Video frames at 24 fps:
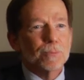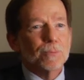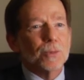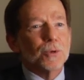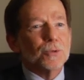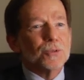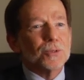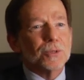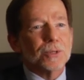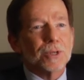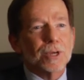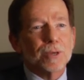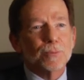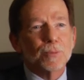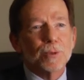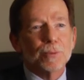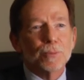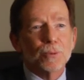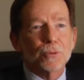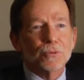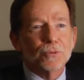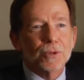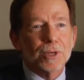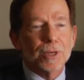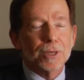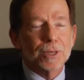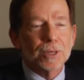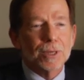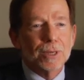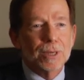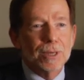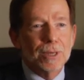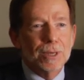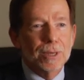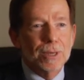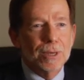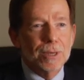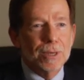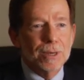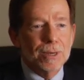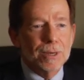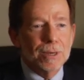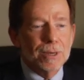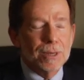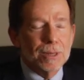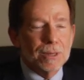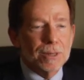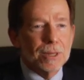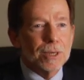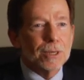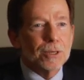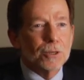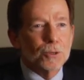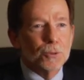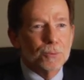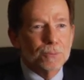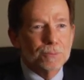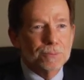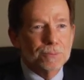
Most of the time, people say, Thank you.